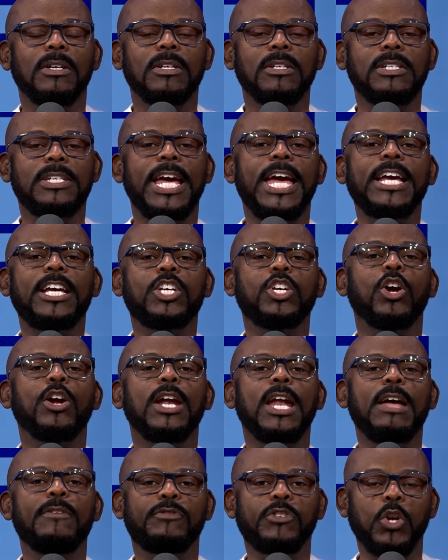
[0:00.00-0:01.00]
Take your
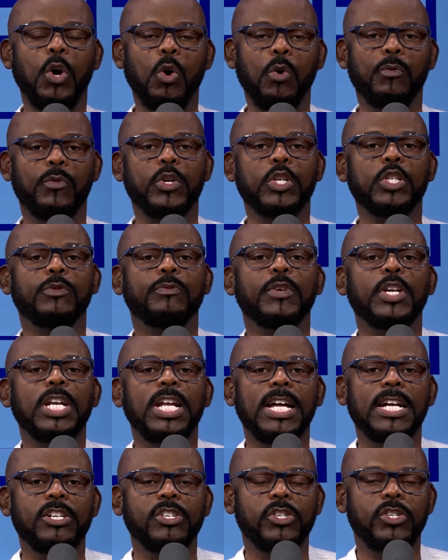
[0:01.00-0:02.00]
leftovers for
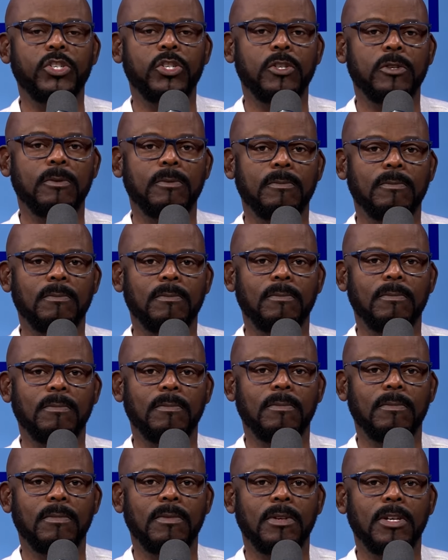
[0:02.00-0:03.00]
lunch.
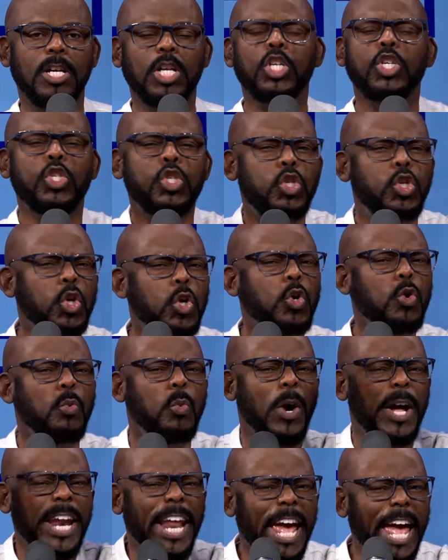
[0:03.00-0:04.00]
Do
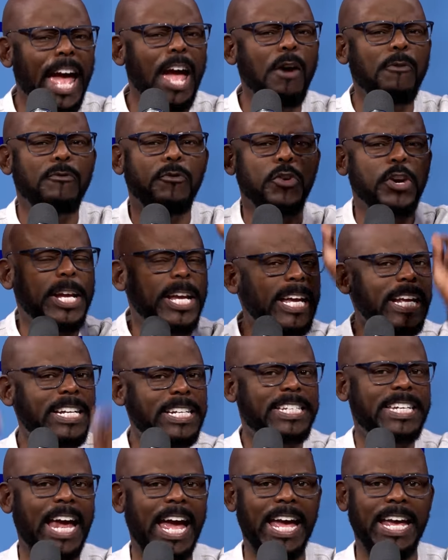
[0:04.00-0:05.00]
whatever it
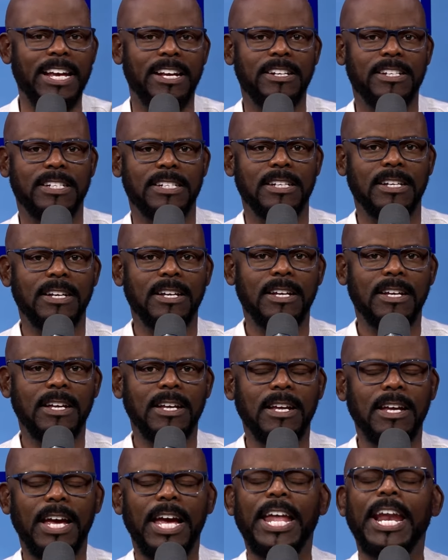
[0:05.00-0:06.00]
takes.
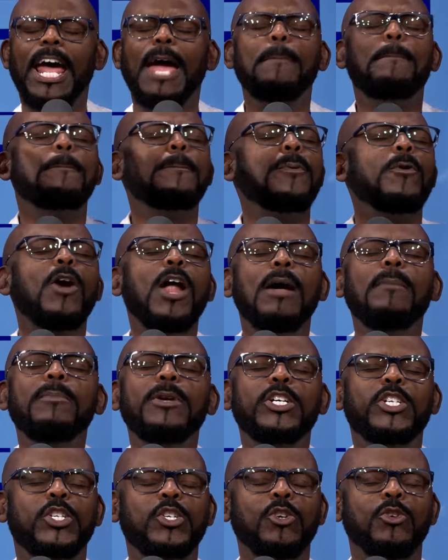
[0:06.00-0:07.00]
And I
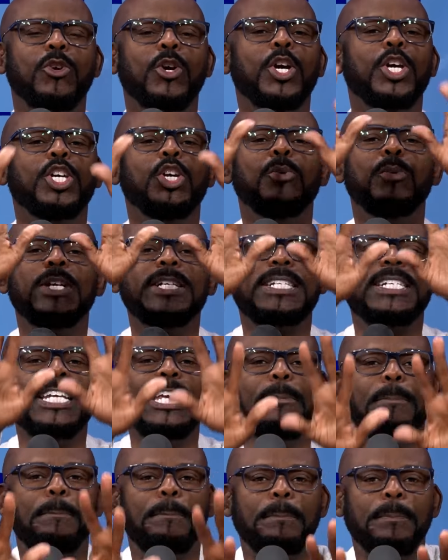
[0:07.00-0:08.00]
promise you, you will
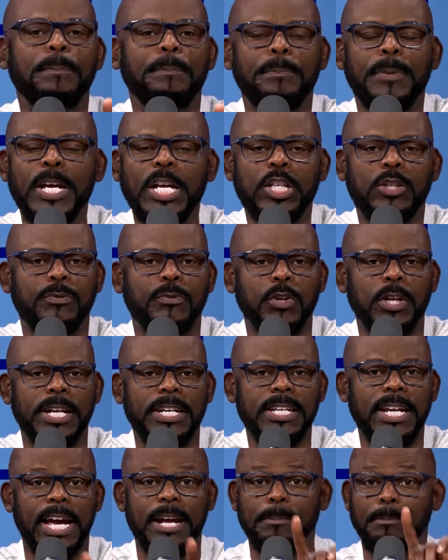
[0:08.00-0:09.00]
see peaceful at
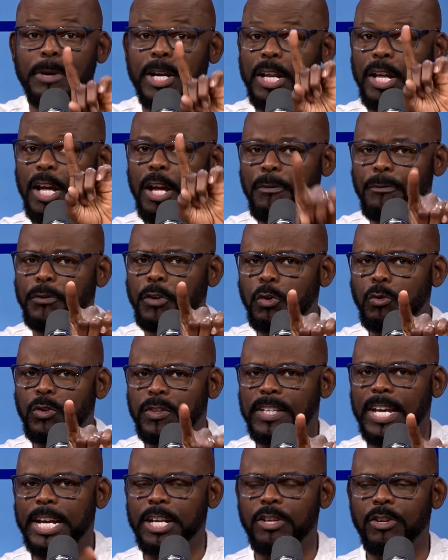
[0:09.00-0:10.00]
night. But if you
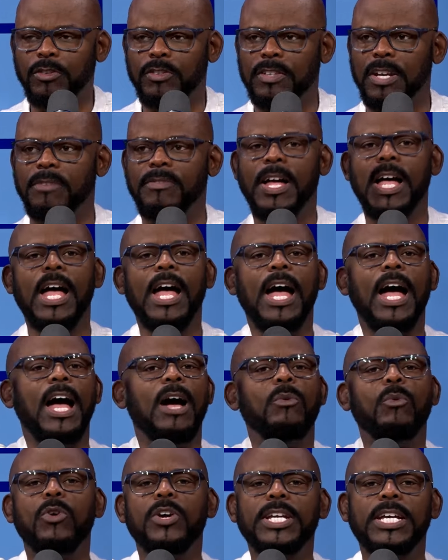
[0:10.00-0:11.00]
say to yourself, I
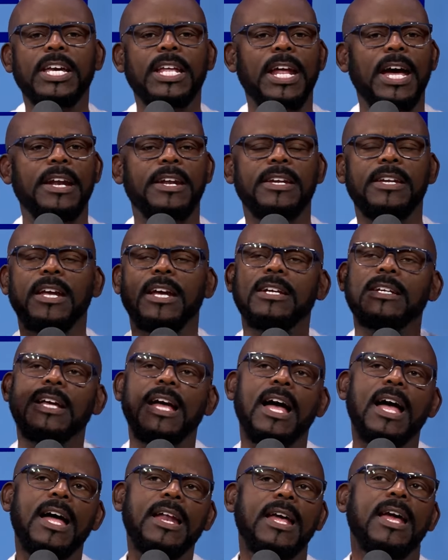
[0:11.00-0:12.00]
want to get out of debt,
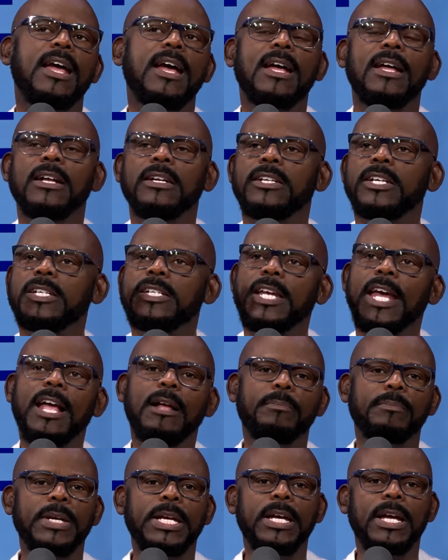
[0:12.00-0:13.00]
God, just
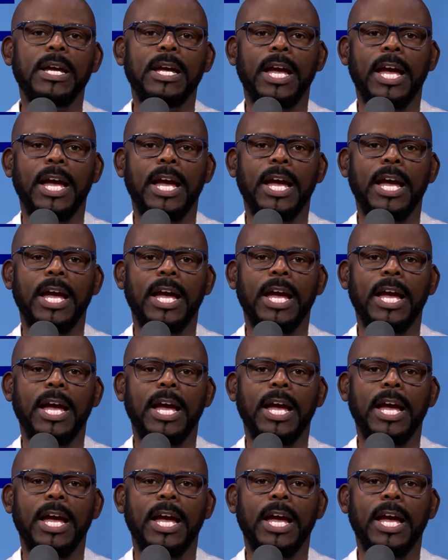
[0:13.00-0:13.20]
help me.